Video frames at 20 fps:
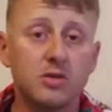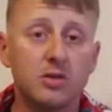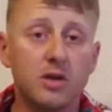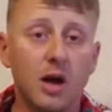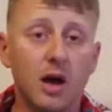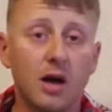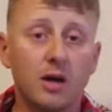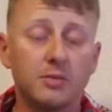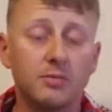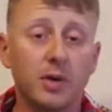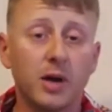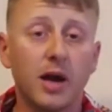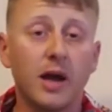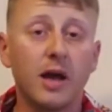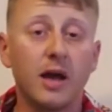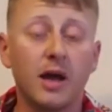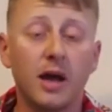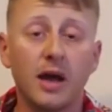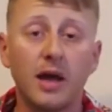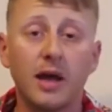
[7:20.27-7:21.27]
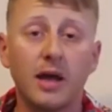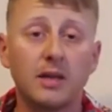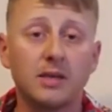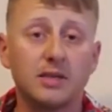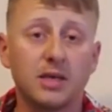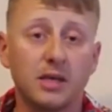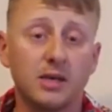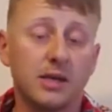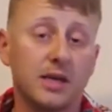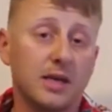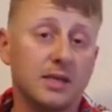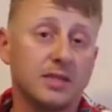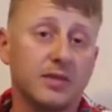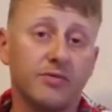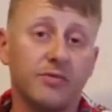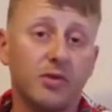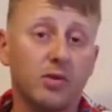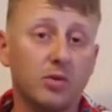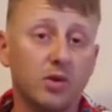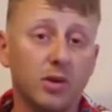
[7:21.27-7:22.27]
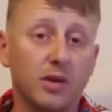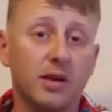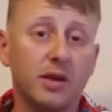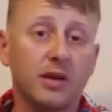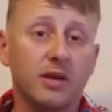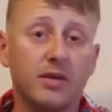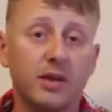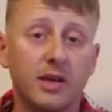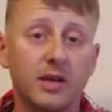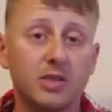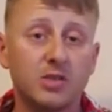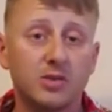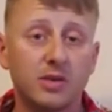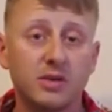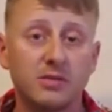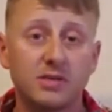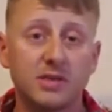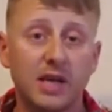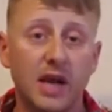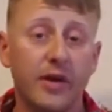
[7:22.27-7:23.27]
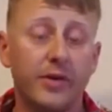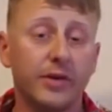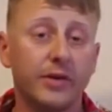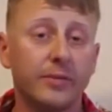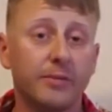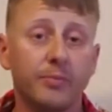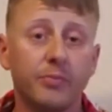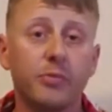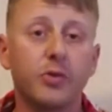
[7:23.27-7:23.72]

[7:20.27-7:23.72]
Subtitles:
But I tell you guys, if you look into the history of scouting,